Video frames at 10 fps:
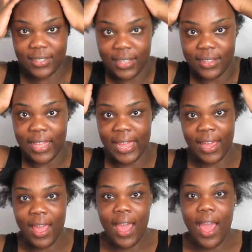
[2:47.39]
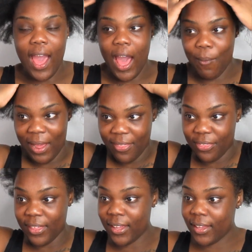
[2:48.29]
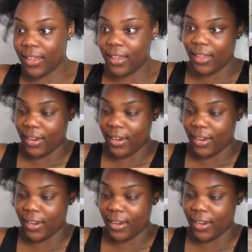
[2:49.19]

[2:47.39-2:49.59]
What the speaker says: it like how I think it